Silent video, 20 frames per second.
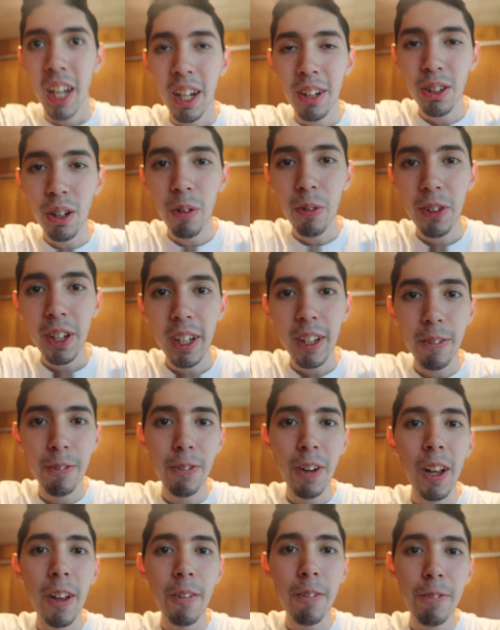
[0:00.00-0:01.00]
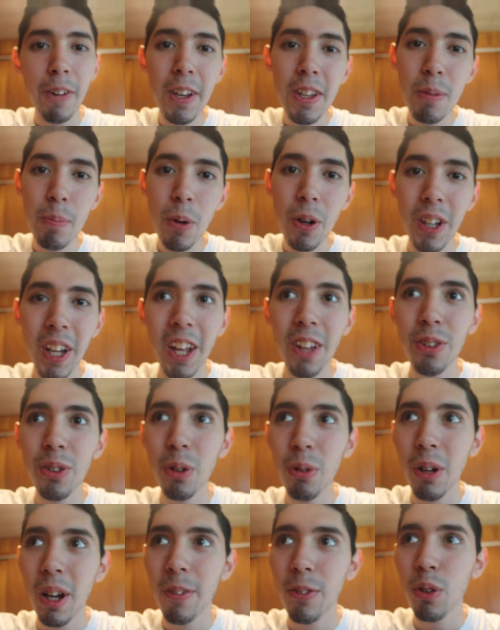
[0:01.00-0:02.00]
And don't forget to follow Facebook,
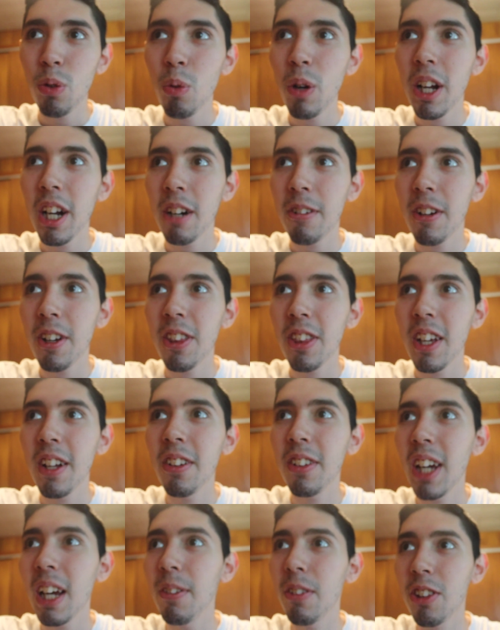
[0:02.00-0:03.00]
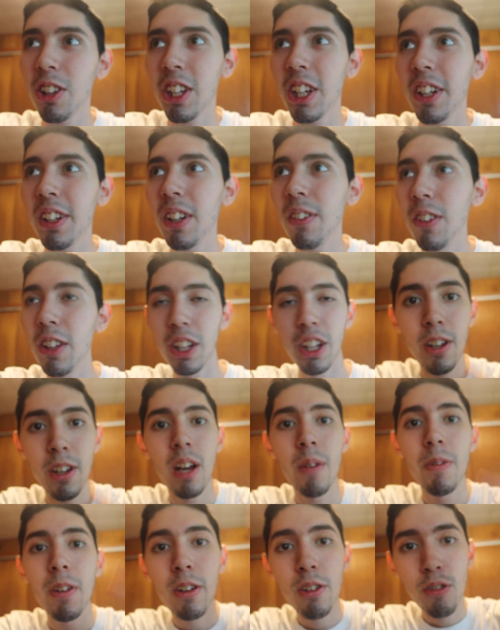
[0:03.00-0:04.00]
Instagram, Twitter, everything, David's Kingdom.
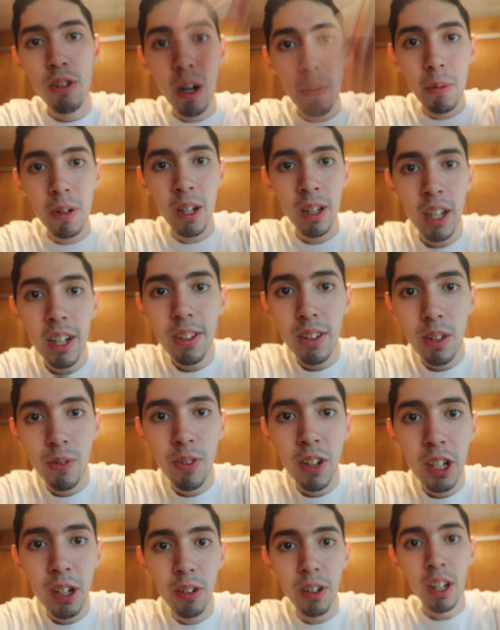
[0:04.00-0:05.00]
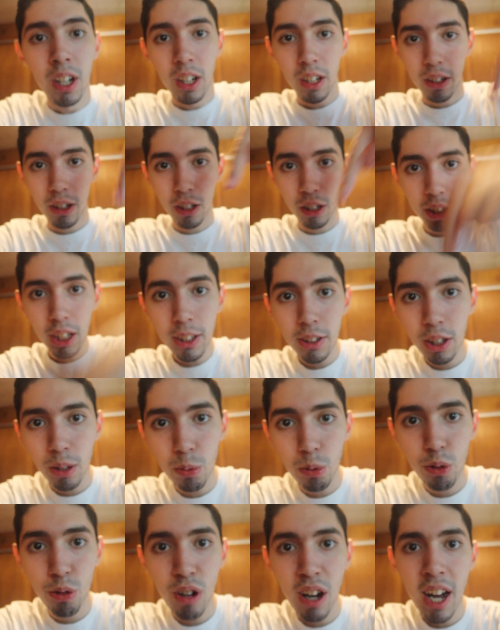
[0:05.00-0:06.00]
If you're dropping a like this video, click
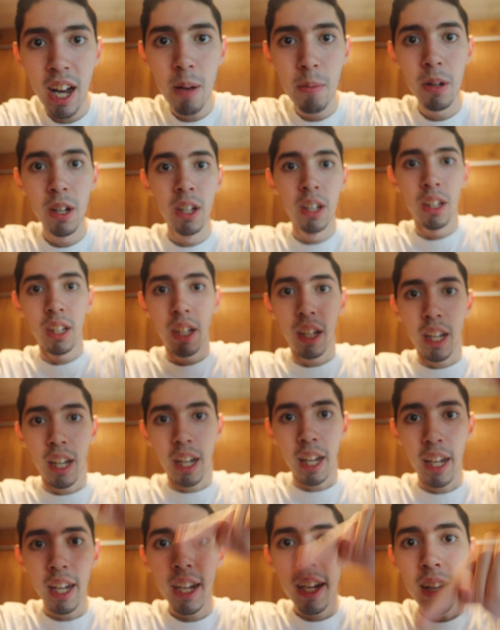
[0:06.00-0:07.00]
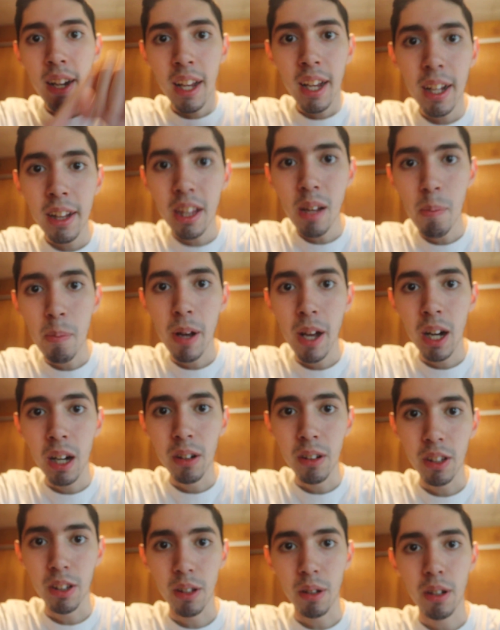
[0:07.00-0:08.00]
subscribe and hit the
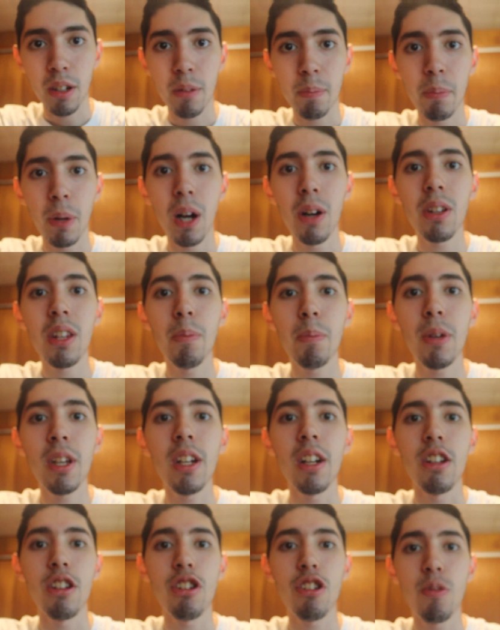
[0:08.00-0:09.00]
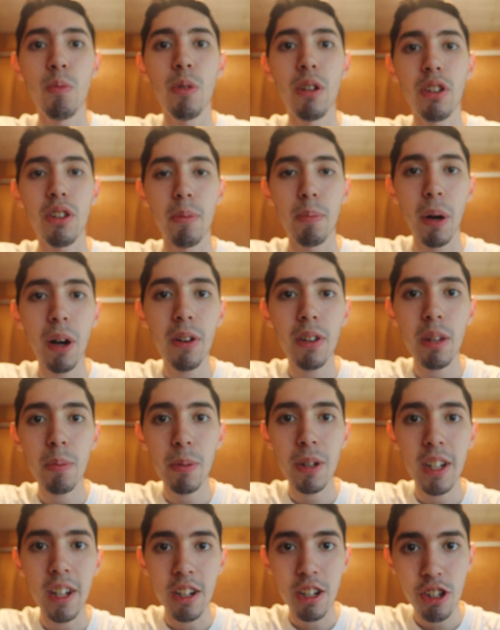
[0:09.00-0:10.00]
bell. It's supposed to be then it's supposed to
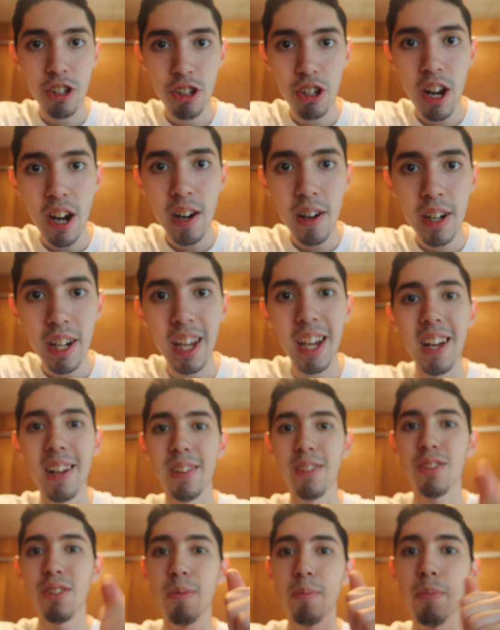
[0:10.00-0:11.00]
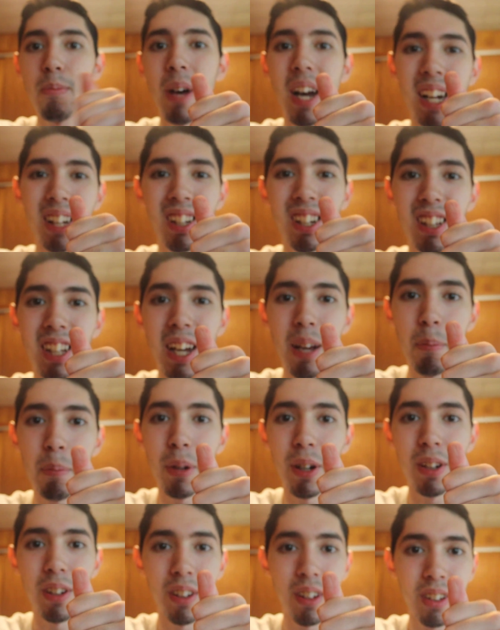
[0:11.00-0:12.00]
be then shared and smack the like
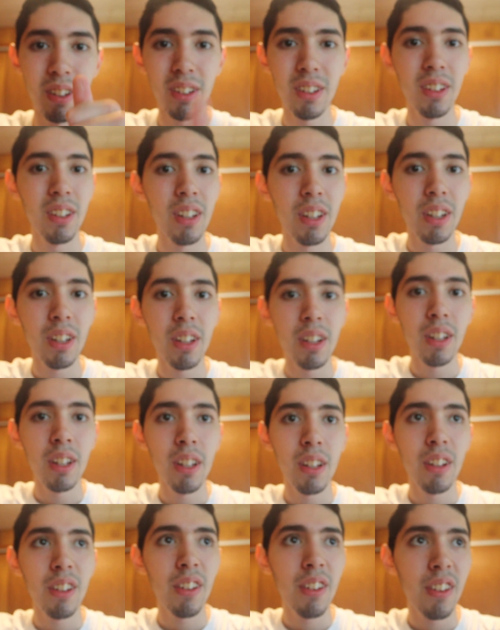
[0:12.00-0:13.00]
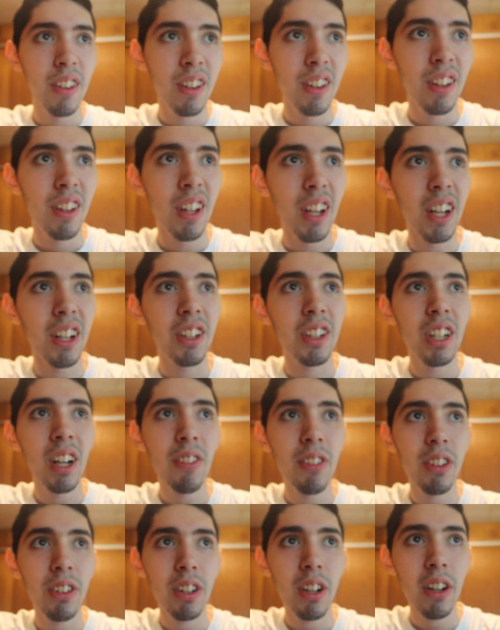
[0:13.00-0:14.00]
button. And
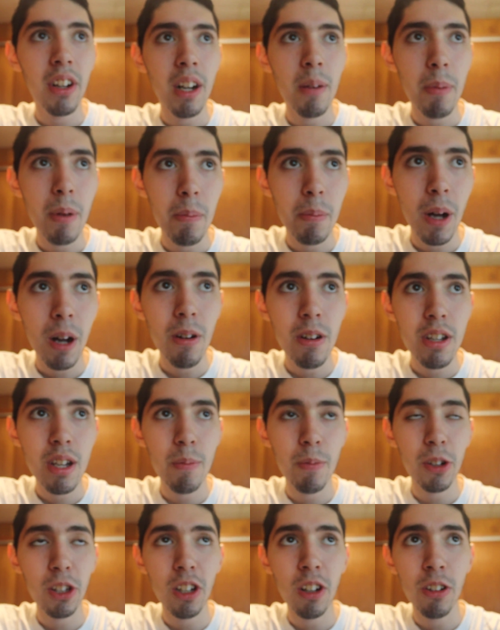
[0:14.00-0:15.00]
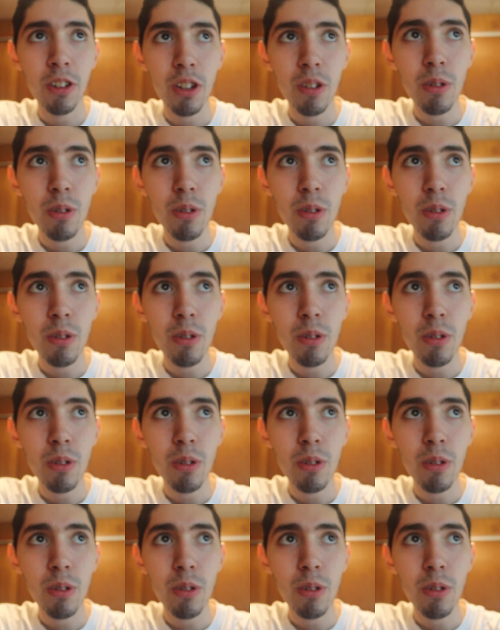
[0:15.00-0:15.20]
comes to turn have been posted for on